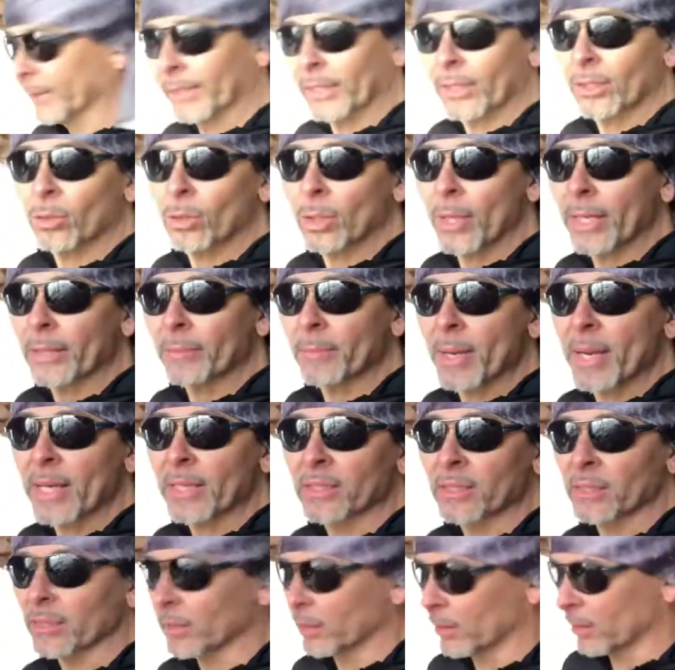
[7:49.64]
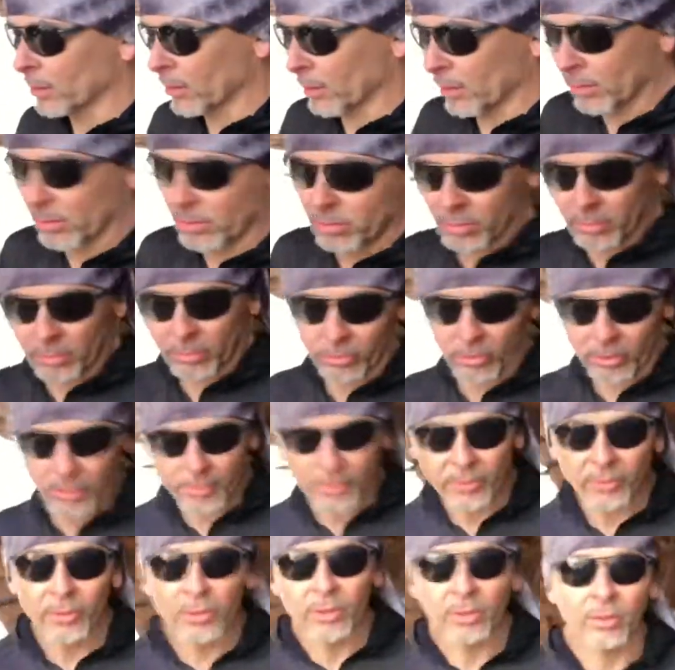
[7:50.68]
that I don't like magazines, don't get
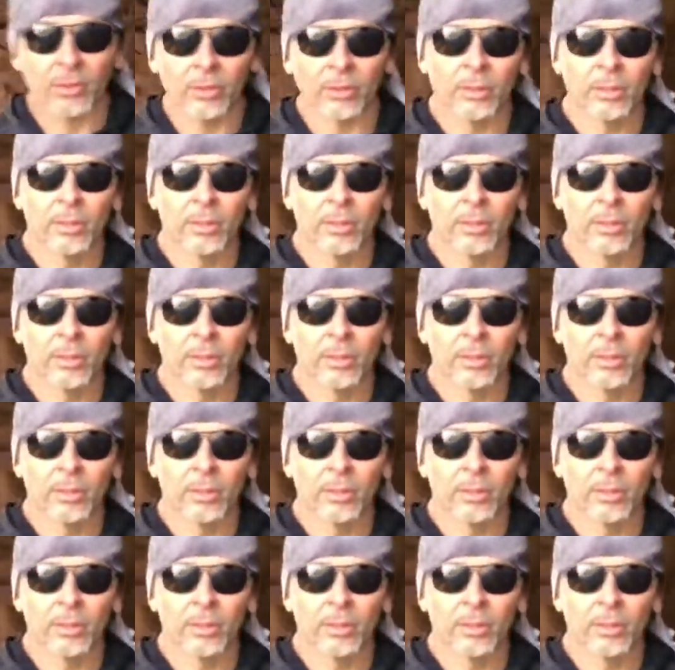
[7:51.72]
me wrong.